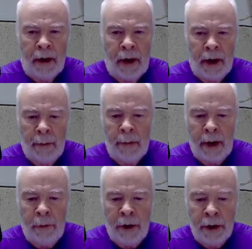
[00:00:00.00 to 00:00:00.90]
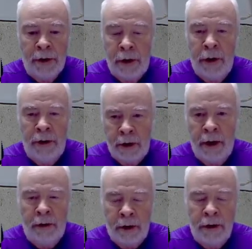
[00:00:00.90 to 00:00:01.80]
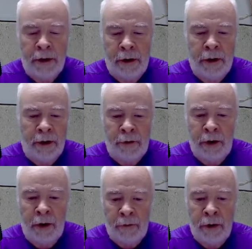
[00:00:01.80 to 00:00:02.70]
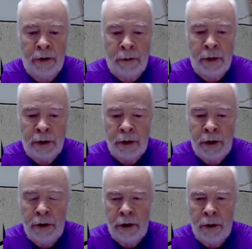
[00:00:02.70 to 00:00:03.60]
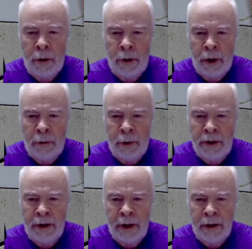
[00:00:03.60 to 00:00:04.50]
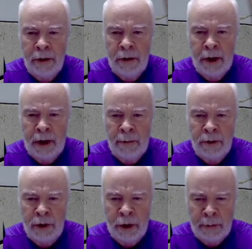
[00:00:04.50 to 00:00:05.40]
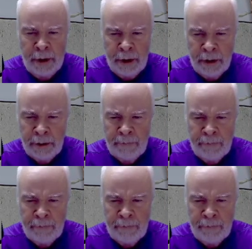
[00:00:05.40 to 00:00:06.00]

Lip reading: And we're actually using, unlike I said in the last video, fuses, we're actually using auto reset circuit breakers.